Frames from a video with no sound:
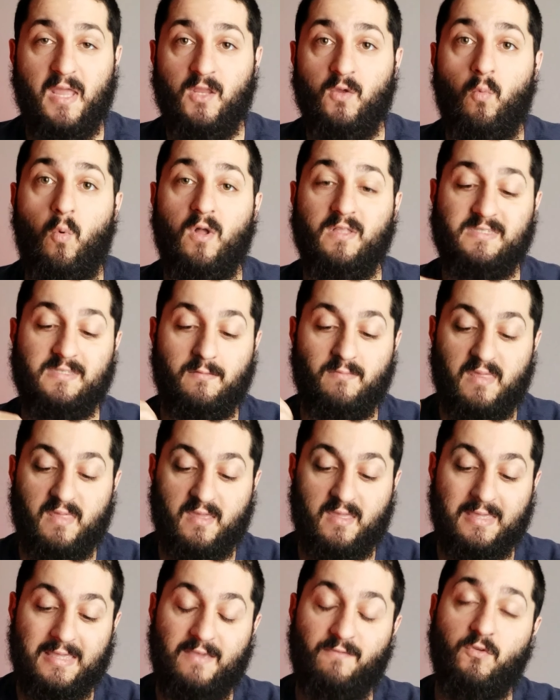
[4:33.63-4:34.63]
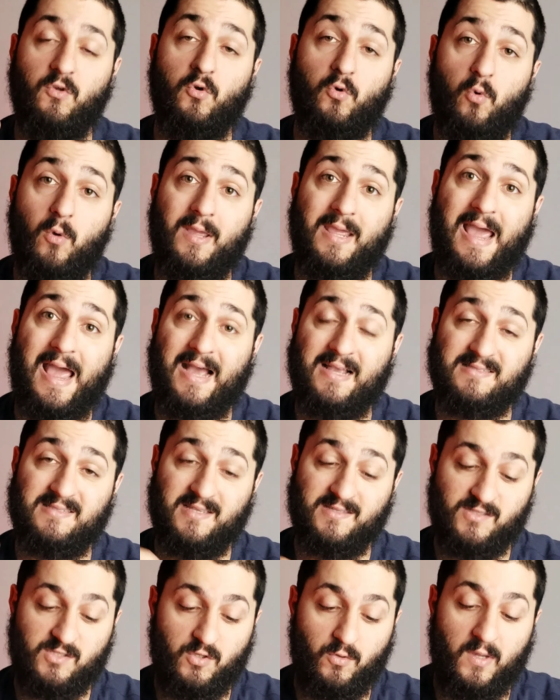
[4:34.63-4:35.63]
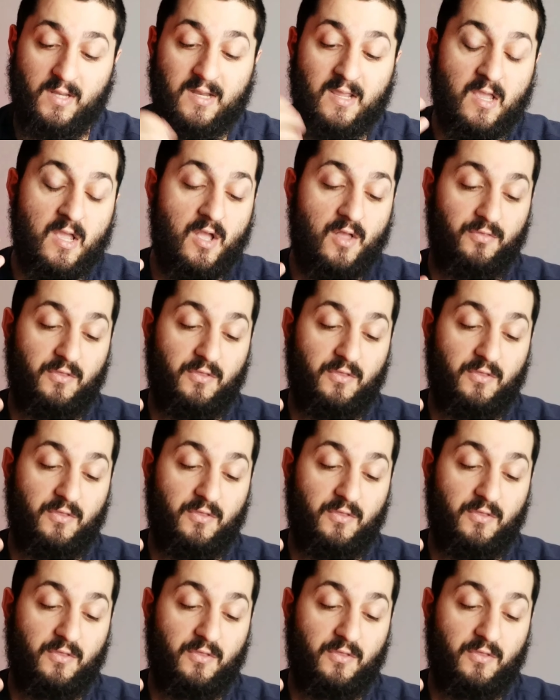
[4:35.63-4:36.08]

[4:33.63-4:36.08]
and you want something that could give you quick access to it,